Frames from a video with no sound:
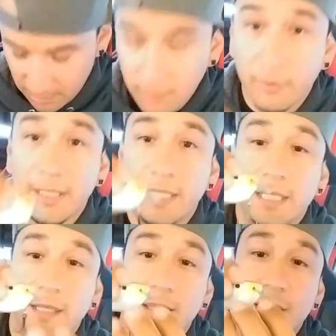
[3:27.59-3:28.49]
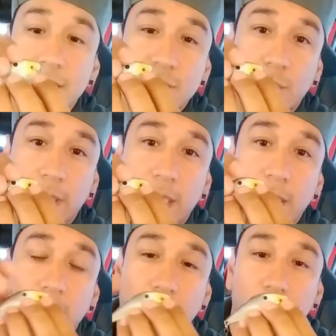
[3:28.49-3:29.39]
They would eat it this
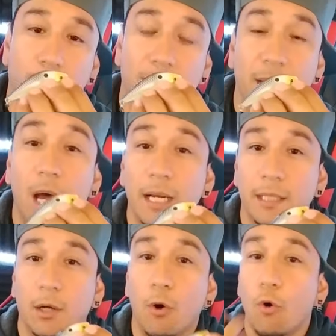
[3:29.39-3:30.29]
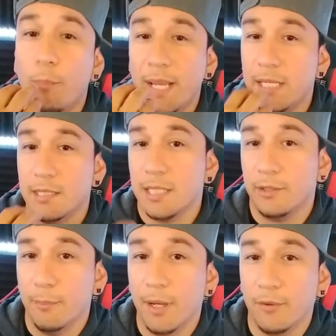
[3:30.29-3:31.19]
way, but not the whole bait
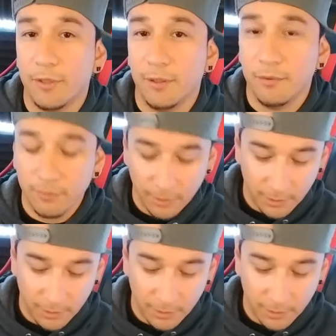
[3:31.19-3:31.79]
inside their mouth, you know.